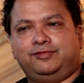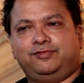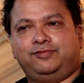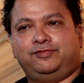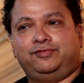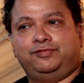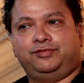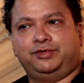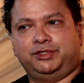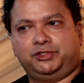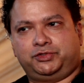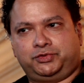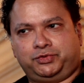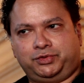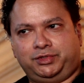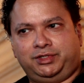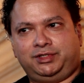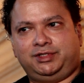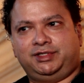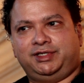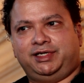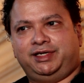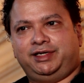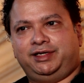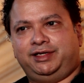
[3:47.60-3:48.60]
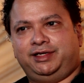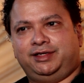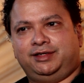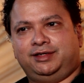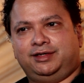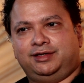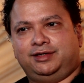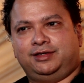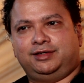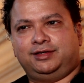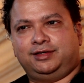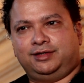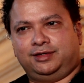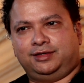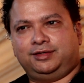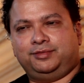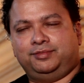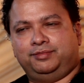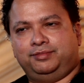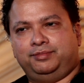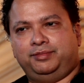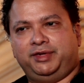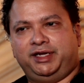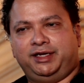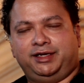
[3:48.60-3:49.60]
visual Indian
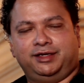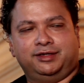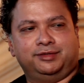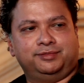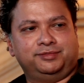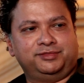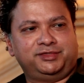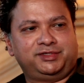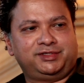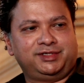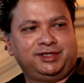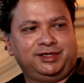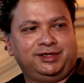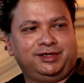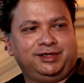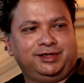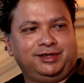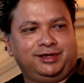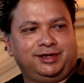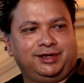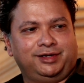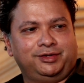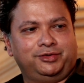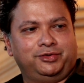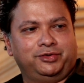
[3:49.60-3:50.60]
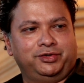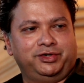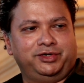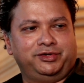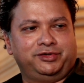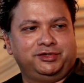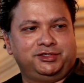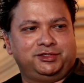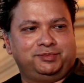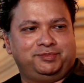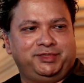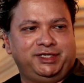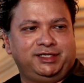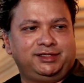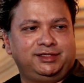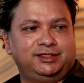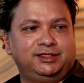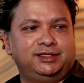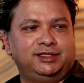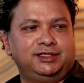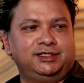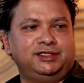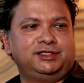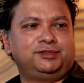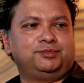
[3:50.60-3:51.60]
mediums are going to speak
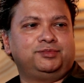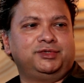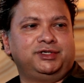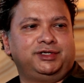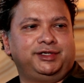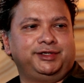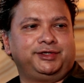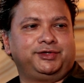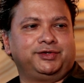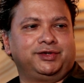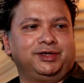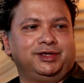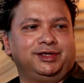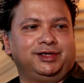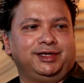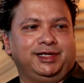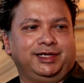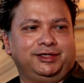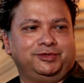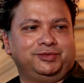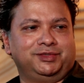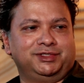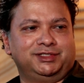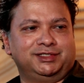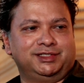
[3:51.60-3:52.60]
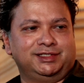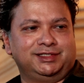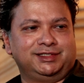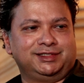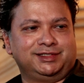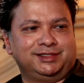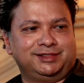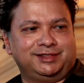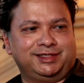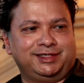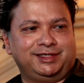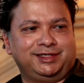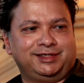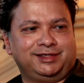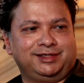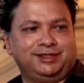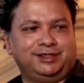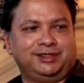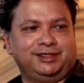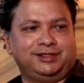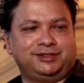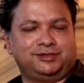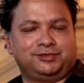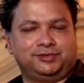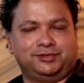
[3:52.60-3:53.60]
these particular languages, right?
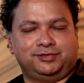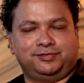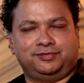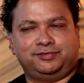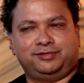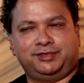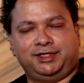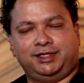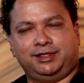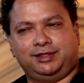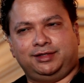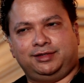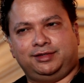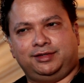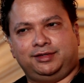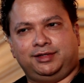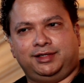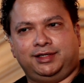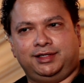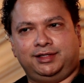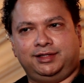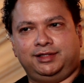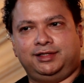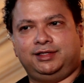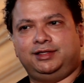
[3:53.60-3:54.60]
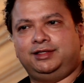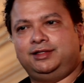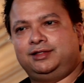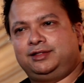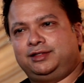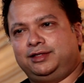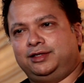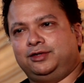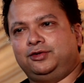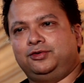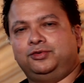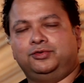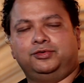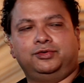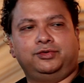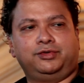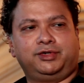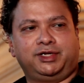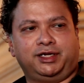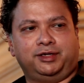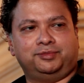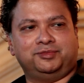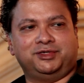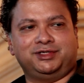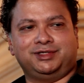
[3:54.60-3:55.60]
Like so Hindi, Telugu,
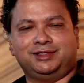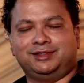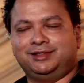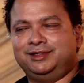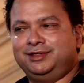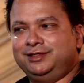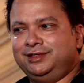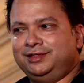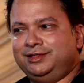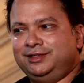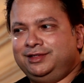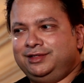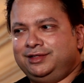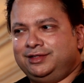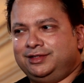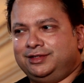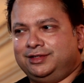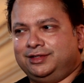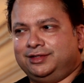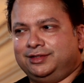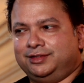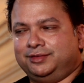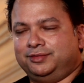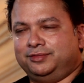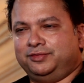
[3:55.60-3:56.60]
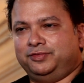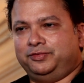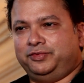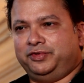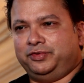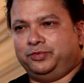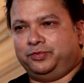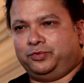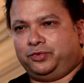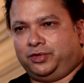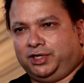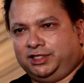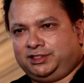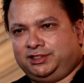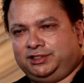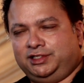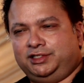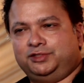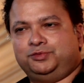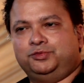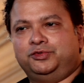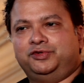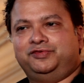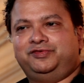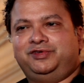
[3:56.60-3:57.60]
Tamil, we watch
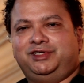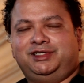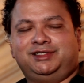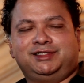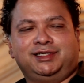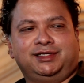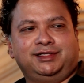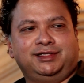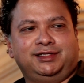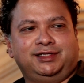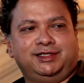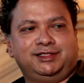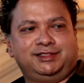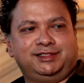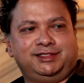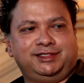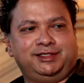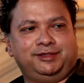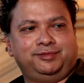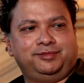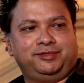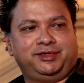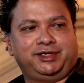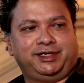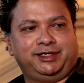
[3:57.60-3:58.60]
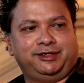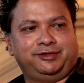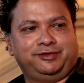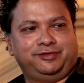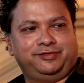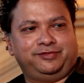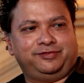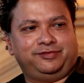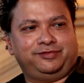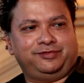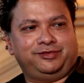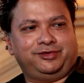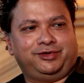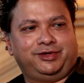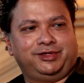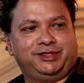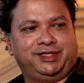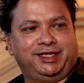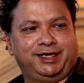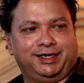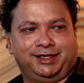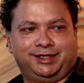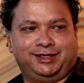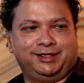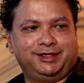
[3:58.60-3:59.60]
these movies and they seem kind of
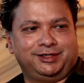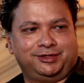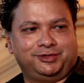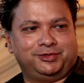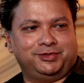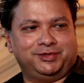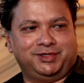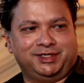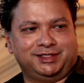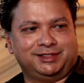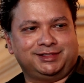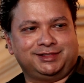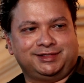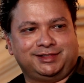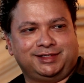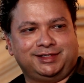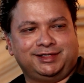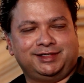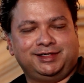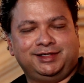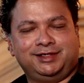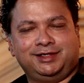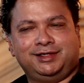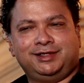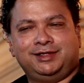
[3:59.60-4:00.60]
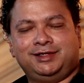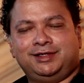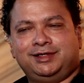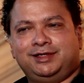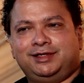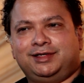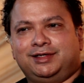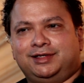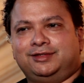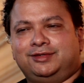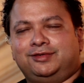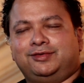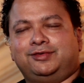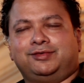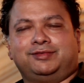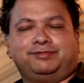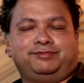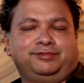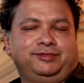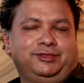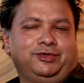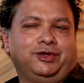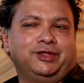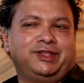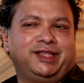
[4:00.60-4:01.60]
authentic to us, right?
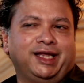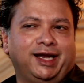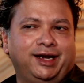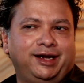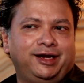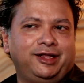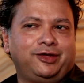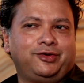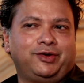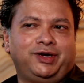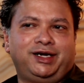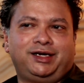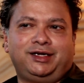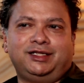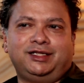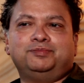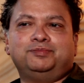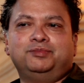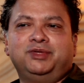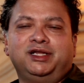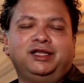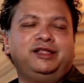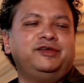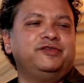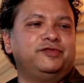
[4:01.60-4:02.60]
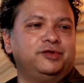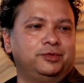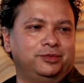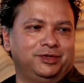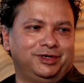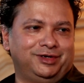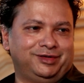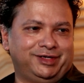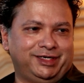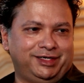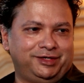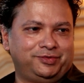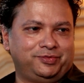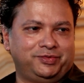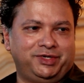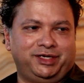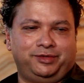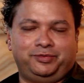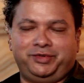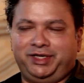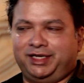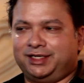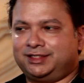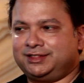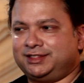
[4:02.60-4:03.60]
Authentic or at believable, right?
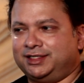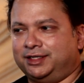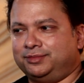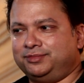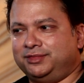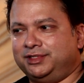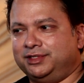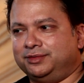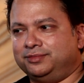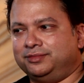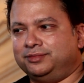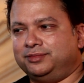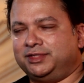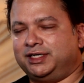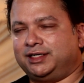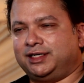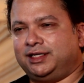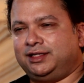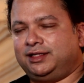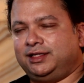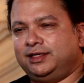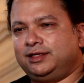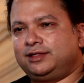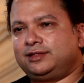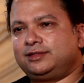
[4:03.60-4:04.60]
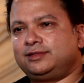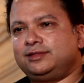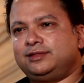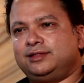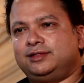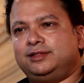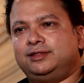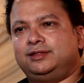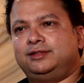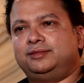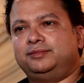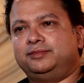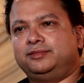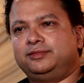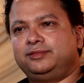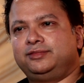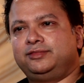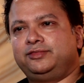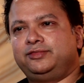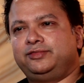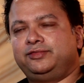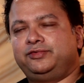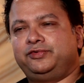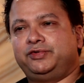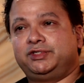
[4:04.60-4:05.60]
We accept them. But I think
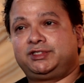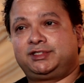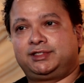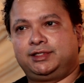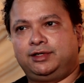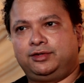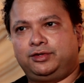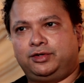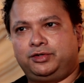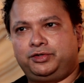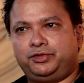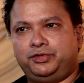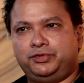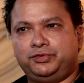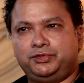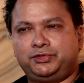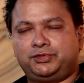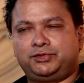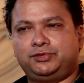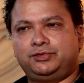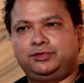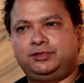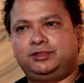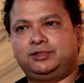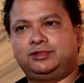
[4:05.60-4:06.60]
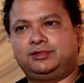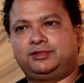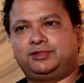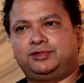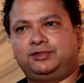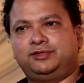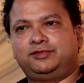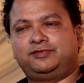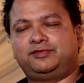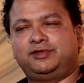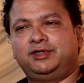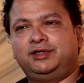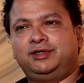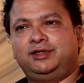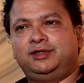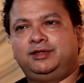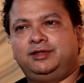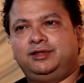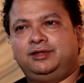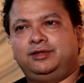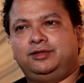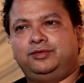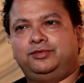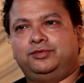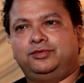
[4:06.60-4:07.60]
we're still not used to the sort of
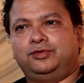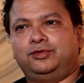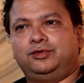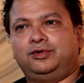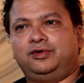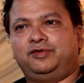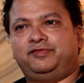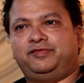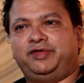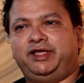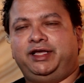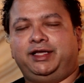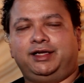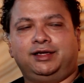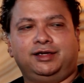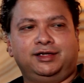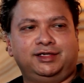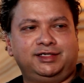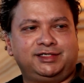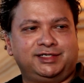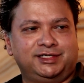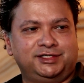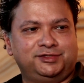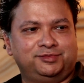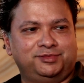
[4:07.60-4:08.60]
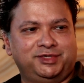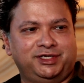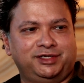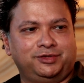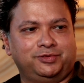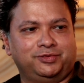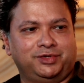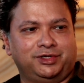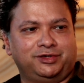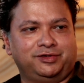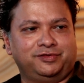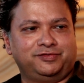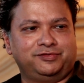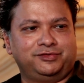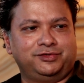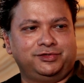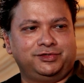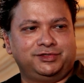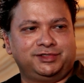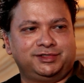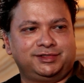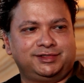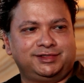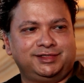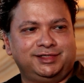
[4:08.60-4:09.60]
role of English as being one of
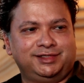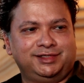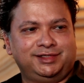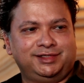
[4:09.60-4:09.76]
those